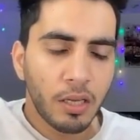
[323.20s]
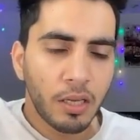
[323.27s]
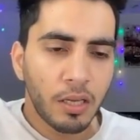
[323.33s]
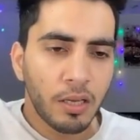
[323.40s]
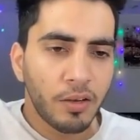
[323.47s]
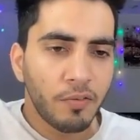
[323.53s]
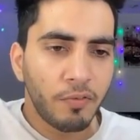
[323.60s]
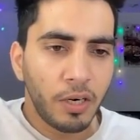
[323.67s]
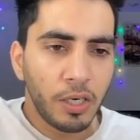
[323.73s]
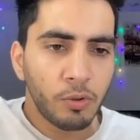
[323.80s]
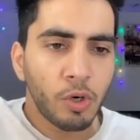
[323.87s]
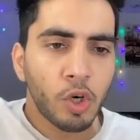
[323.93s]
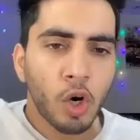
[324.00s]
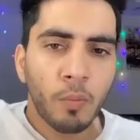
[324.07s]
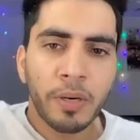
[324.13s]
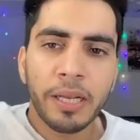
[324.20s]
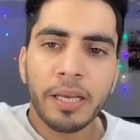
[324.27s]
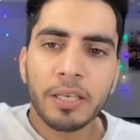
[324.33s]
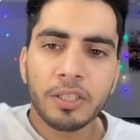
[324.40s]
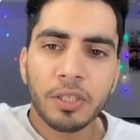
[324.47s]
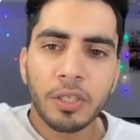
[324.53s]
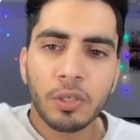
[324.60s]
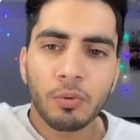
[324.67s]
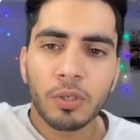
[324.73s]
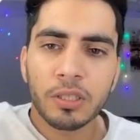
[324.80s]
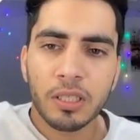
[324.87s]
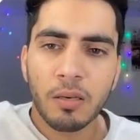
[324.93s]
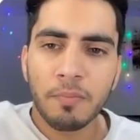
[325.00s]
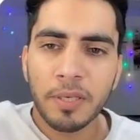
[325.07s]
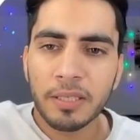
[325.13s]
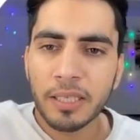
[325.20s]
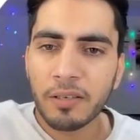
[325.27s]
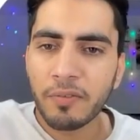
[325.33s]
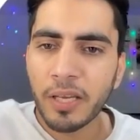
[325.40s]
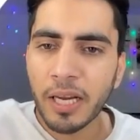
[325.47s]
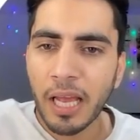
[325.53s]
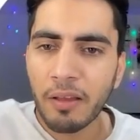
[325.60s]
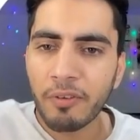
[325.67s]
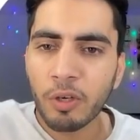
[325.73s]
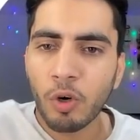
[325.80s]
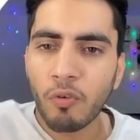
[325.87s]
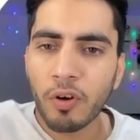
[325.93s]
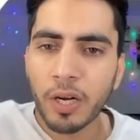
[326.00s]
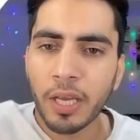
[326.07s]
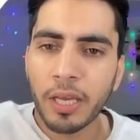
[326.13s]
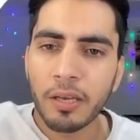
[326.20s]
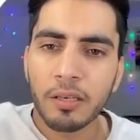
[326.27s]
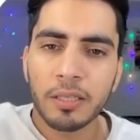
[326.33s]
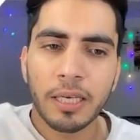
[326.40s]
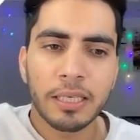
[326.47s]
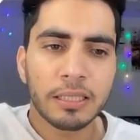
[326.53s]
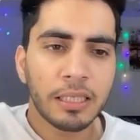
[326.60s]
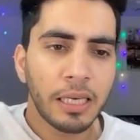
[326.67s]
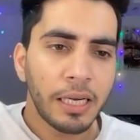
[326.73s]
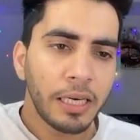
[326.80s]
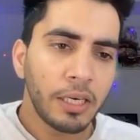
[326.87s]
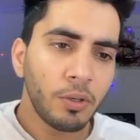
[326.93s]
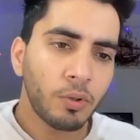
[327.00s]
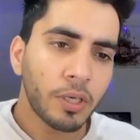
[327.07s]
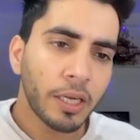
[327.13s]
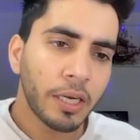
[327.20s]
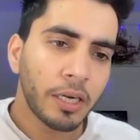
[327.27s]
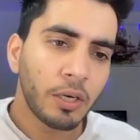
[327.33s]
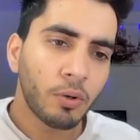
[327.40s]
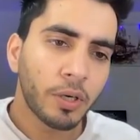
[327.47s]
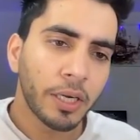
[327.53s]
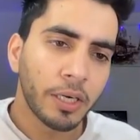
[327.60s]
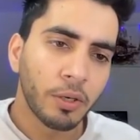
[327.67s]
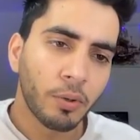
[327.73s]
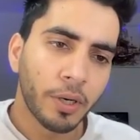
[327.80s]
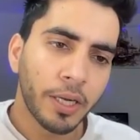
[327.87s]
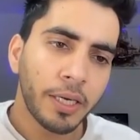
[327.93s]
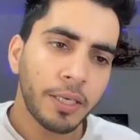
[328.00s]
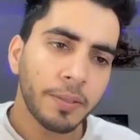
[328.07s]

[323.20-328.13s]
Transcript: will do a communication to a subnet that we are having over here, that is 8.8.8.8.